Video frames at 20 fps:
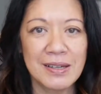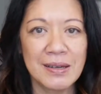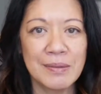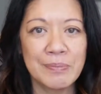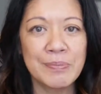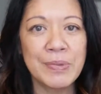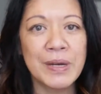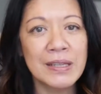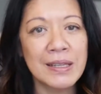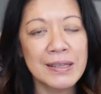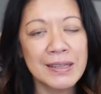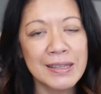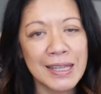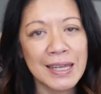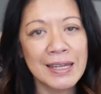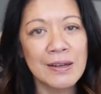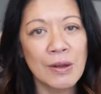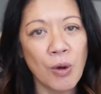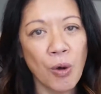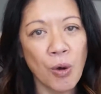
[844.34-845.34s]
but
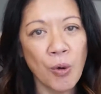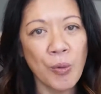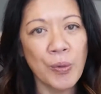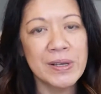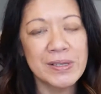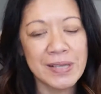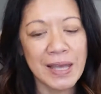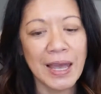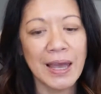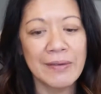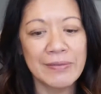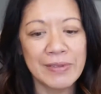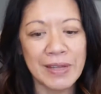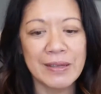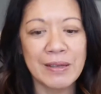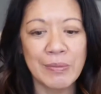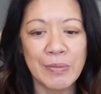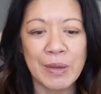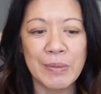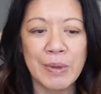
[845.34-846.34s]
then always have that
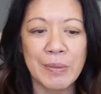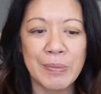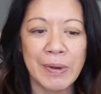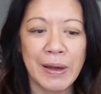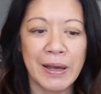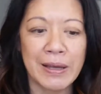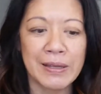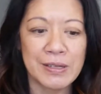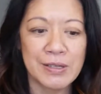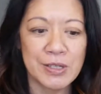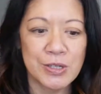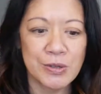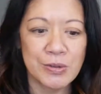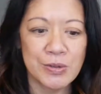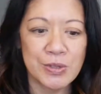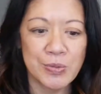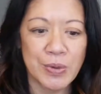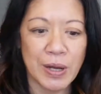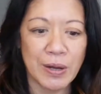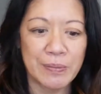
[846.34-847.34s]
commitment behind it too
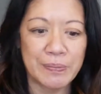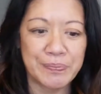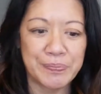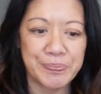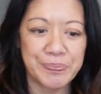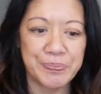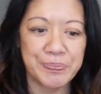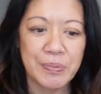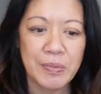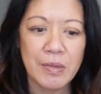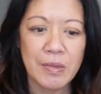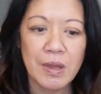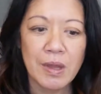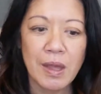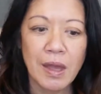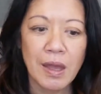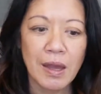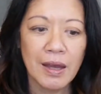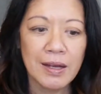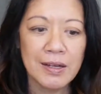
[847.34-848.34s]
as well.
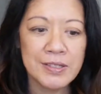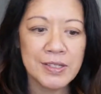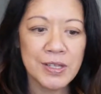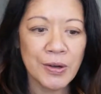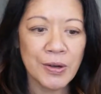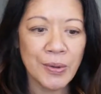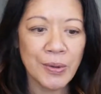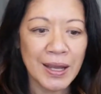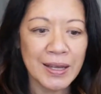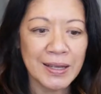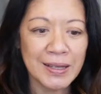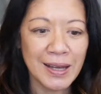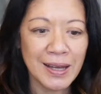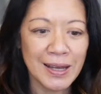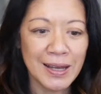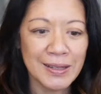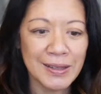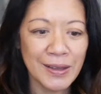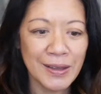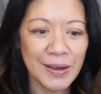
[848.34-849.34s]
So
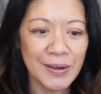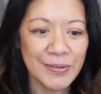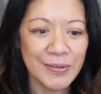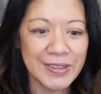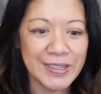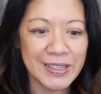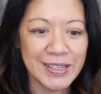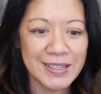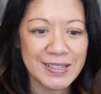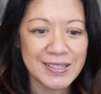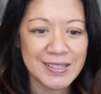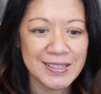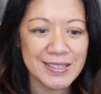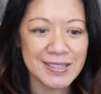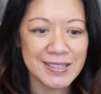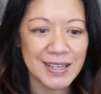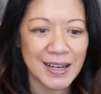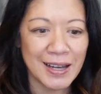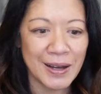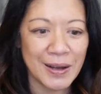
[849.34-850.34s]
I love
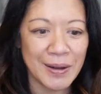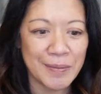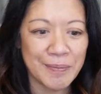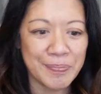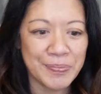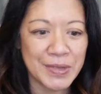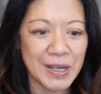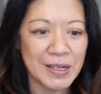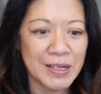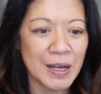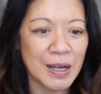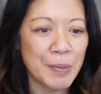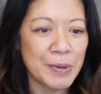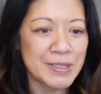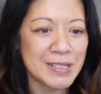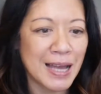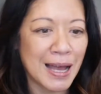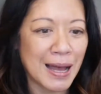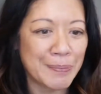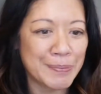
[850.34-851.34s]
this, a couple
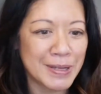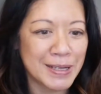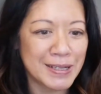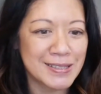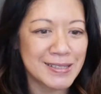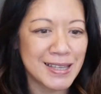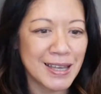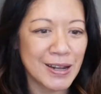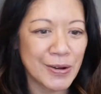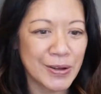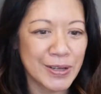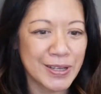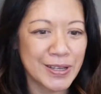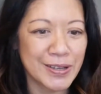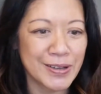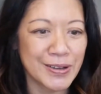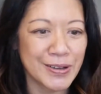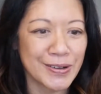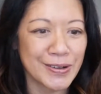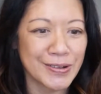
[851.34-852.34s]
topics that are
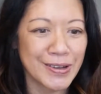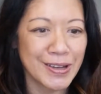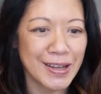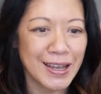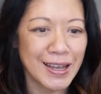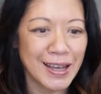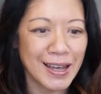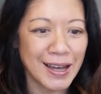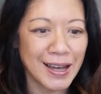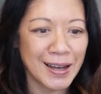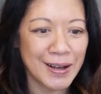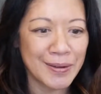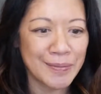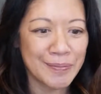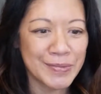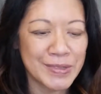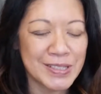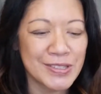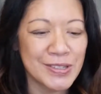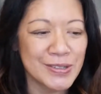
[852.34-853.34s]
here.
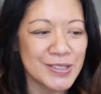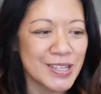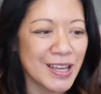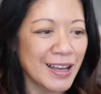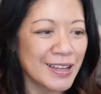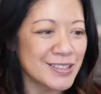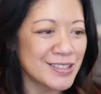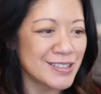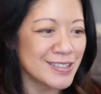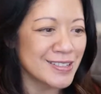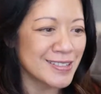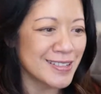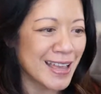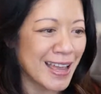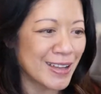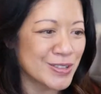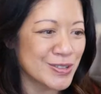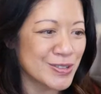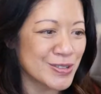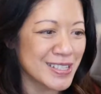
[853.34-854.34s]
So Tasha
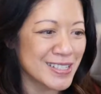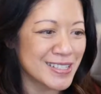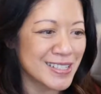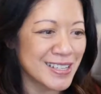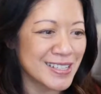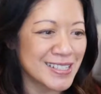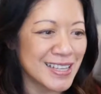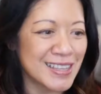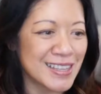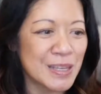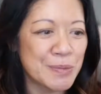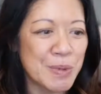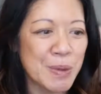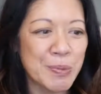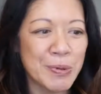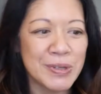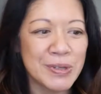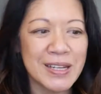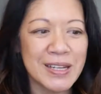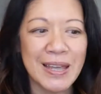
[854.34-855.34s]
actually says, I think
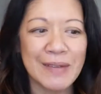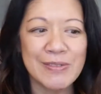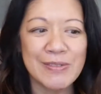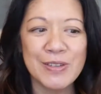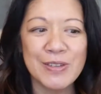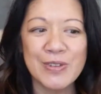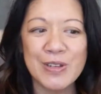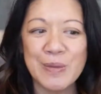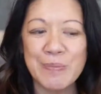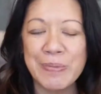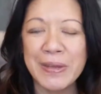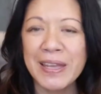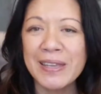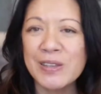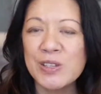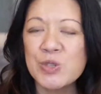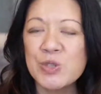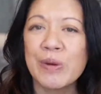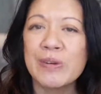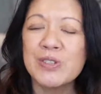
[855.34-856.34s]
people need to have different
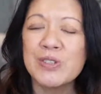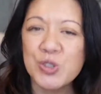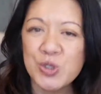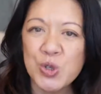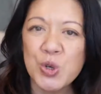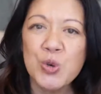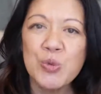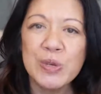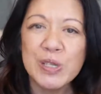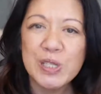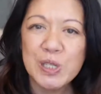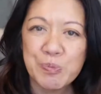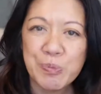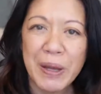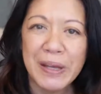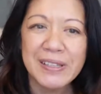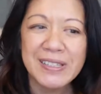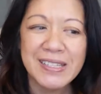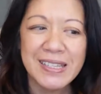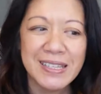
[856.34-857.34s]
opinions while still
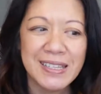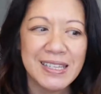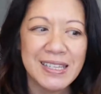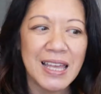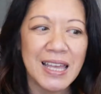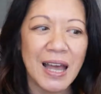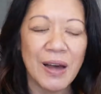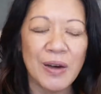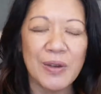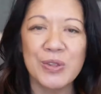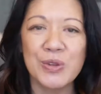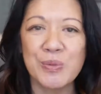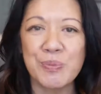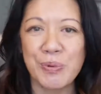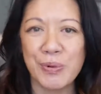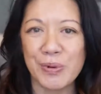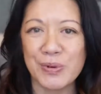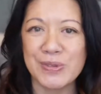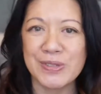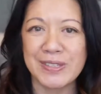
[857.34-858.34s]
respecting the other
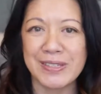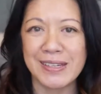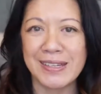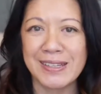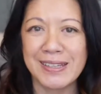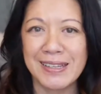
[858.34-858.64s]
person.